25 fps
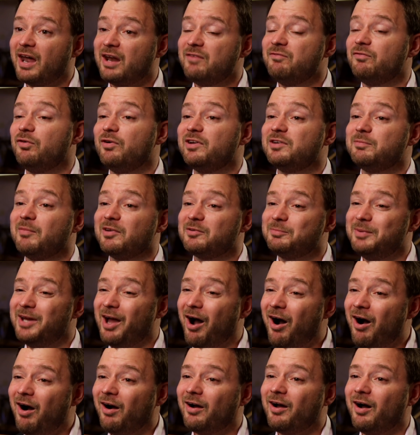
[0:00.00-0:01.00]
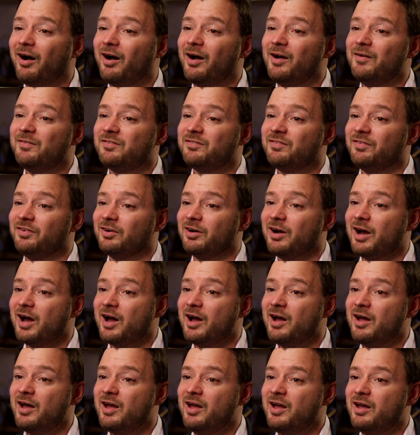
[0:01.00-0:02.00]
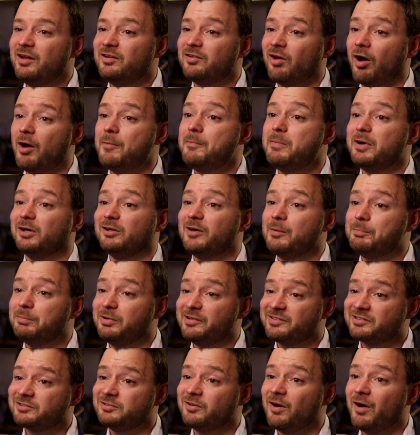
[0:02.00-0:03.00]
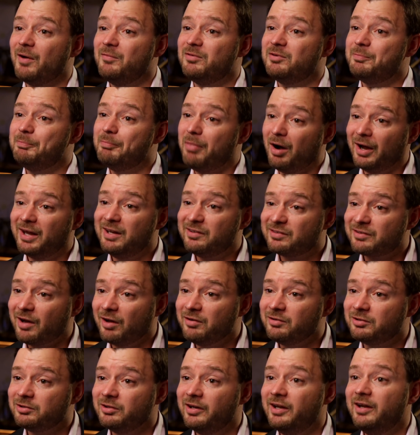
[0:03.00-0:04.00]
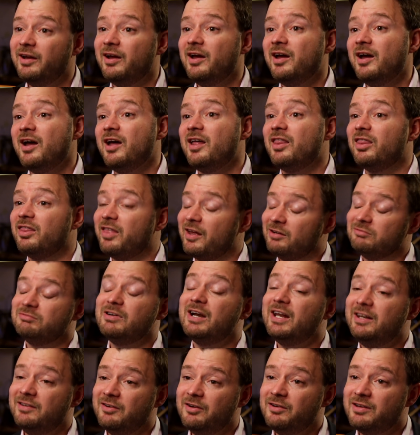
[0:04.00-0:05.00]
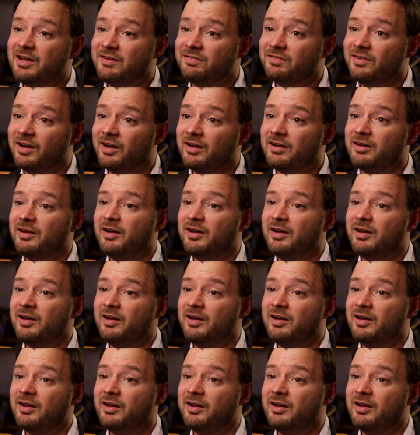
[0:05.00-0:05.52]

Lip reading: That invoice must be archived for a time period prescribed by each country. They really do differ.